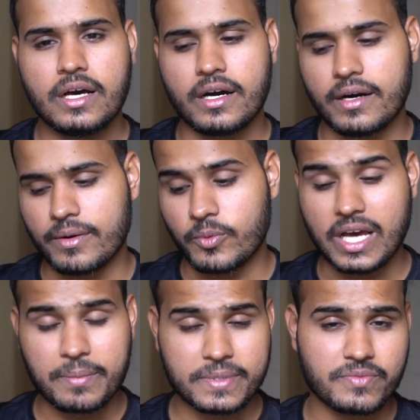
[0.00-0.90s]
What
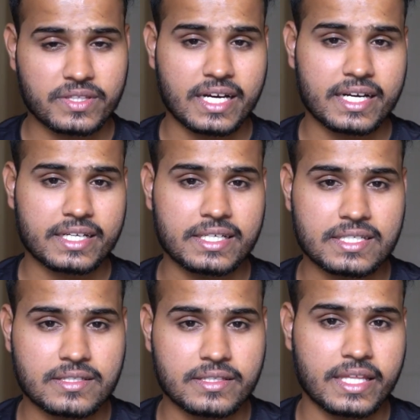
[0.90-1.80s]
happens with that
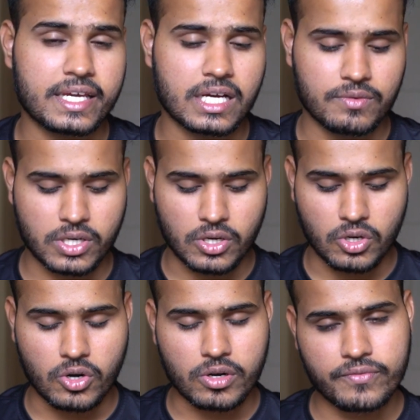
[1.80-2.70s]
is they cover a
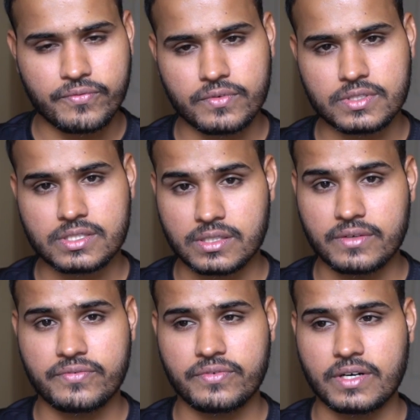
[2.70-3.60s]
lot of
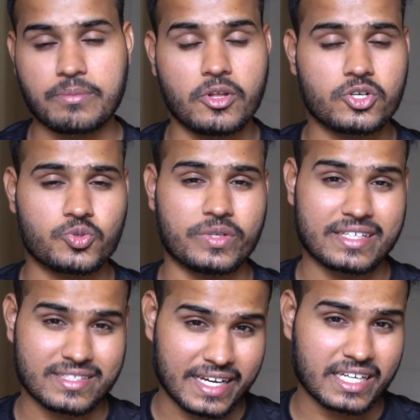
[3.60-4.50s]
stuff. I'm not sure
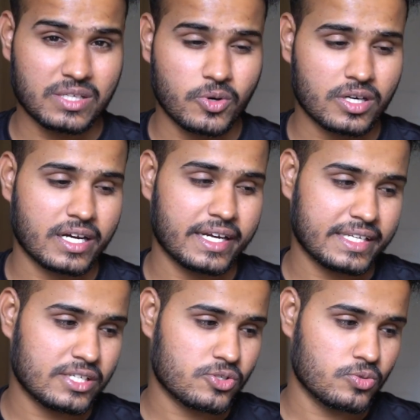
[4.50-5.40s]
exactly what. I
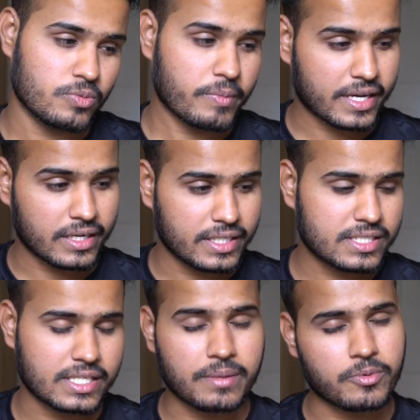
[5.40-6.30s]
need to make a
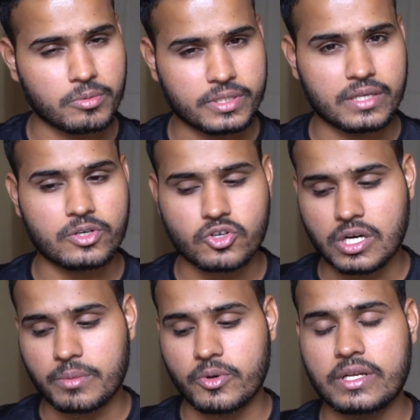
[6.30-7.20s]
list, and probably I'll
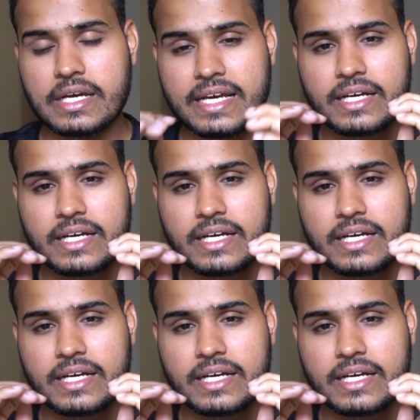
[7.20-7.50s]
talk about